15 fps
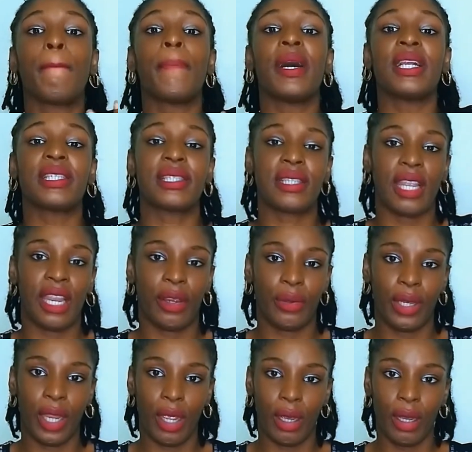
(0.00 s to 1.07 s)
bust
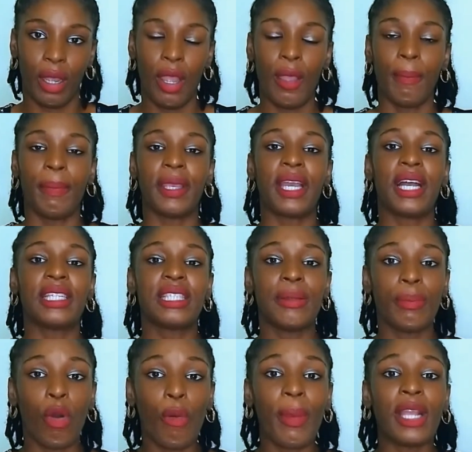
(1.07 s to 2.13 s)
area, because
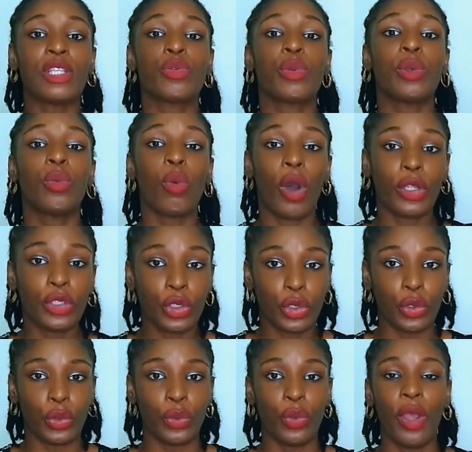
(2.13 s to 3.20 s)
the moment we watch you,